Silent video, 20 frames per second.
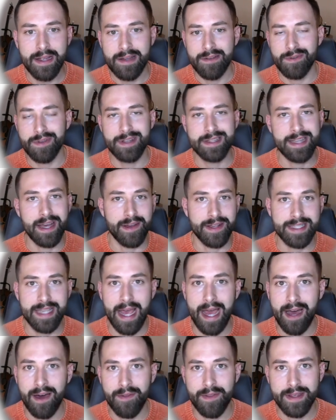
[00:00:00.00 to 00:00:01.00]
really tell us
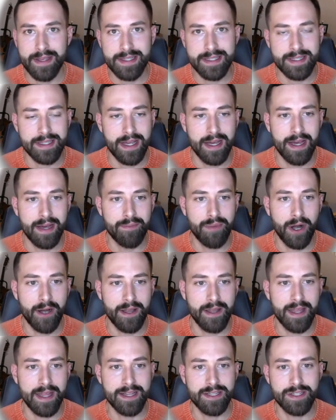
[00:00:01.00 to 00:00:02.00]
how this uh, product
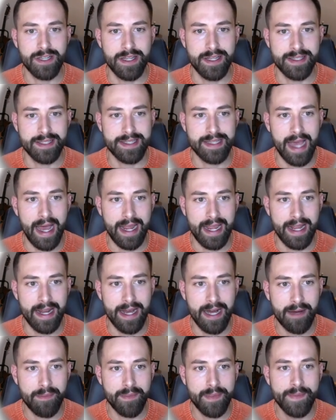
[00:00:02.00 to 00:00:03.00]
niche is stacking
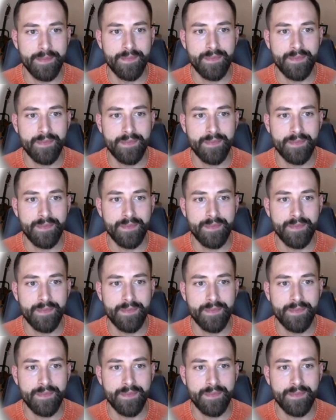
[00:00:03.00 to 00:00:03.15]
up.